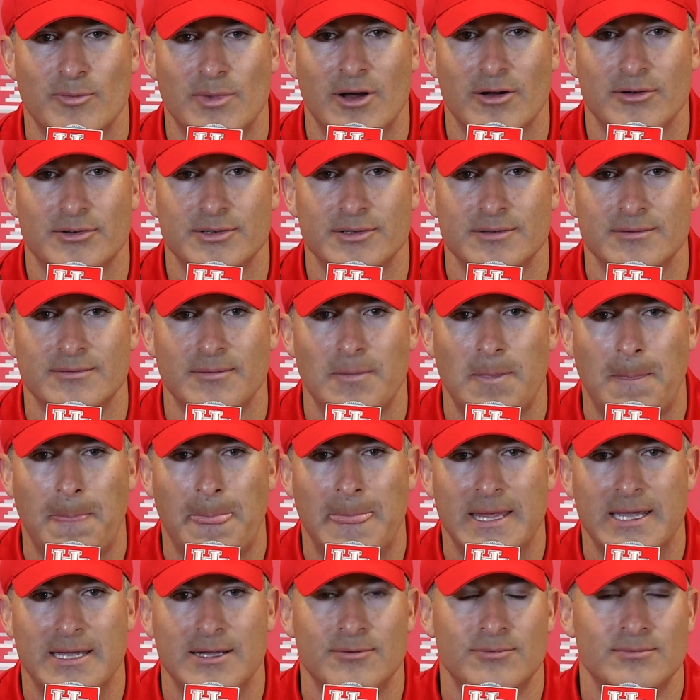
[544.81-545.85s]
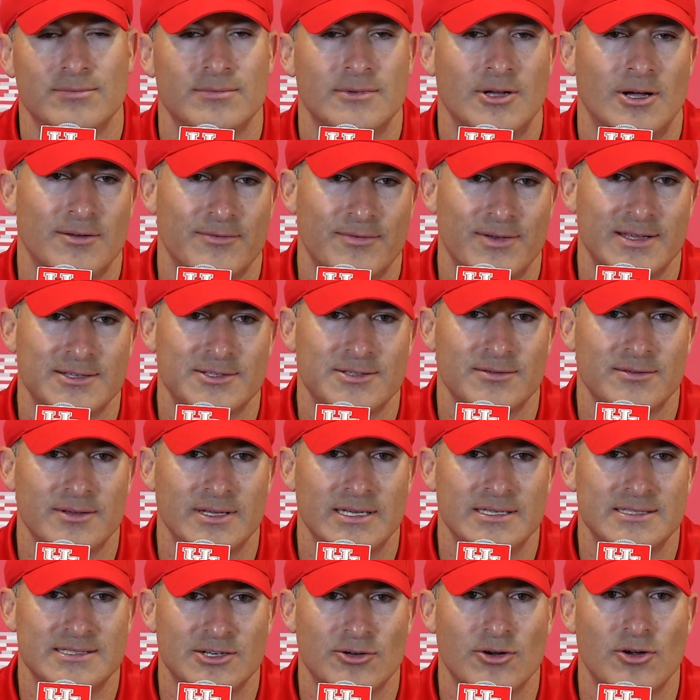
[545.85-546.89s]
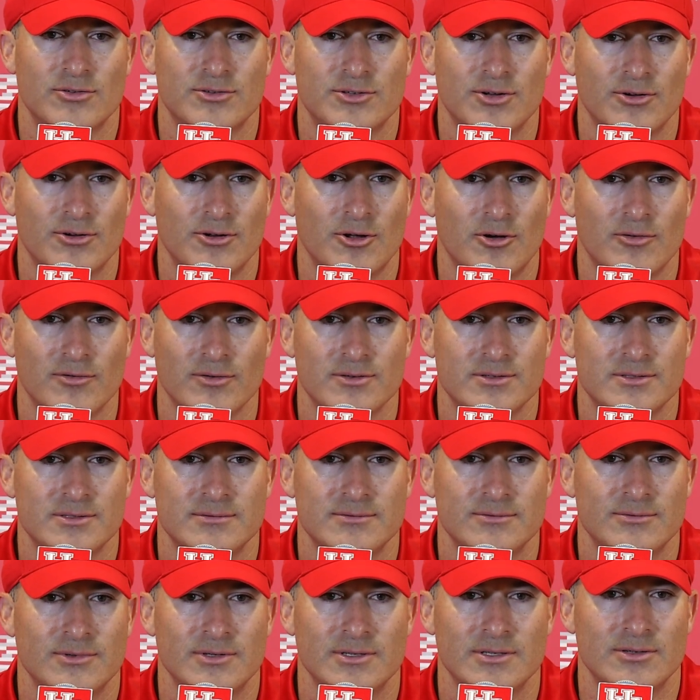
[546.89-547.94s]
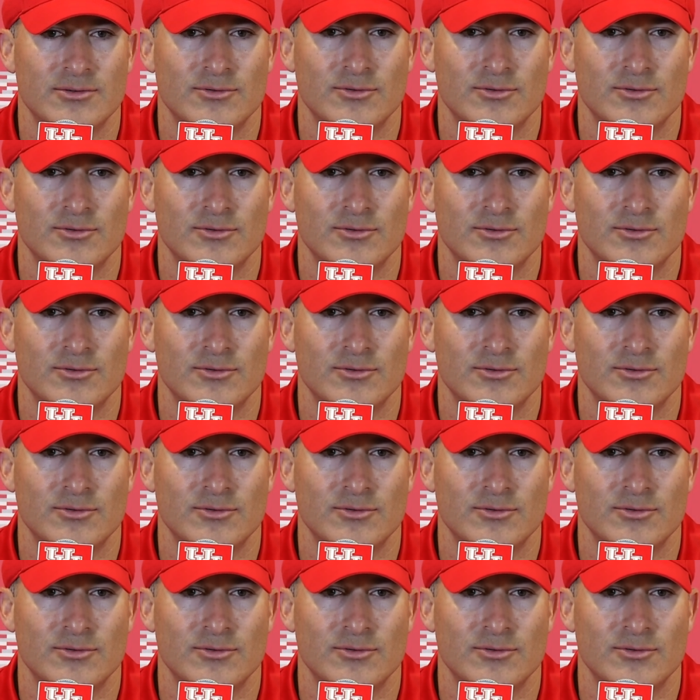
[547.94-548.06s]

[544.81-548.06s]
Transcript: margin, and offensively, zero turnovers uh,